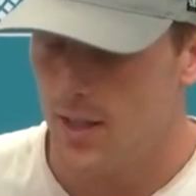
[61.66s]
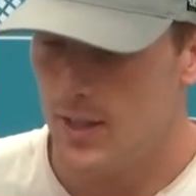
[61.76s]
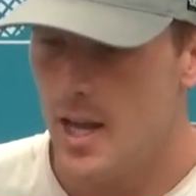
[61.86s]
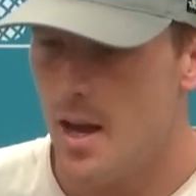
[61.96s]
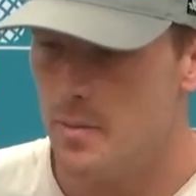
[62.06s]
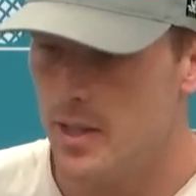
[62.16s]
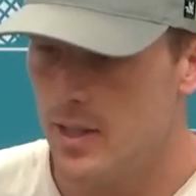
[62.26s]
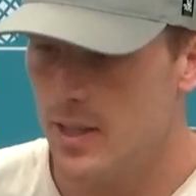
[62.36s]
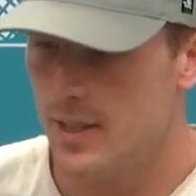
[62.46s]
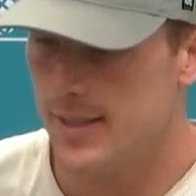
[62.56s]
Yeah, I
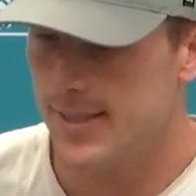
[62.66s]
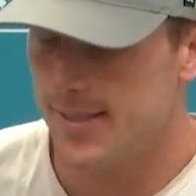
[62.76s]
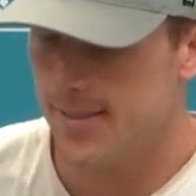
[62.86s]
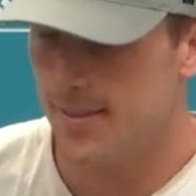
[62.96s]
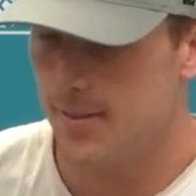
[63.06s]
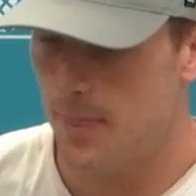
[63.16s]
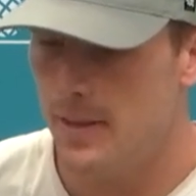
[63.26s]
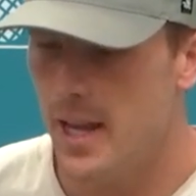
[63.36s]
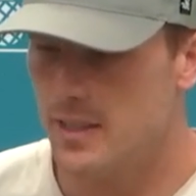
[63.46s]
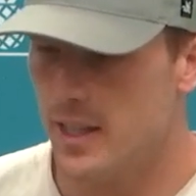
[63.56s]
mean,
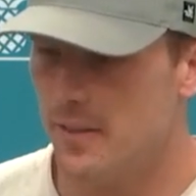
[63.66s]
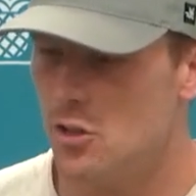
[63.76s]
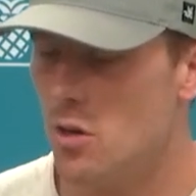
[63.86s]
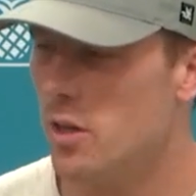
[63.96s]
yeah, it's like if you don't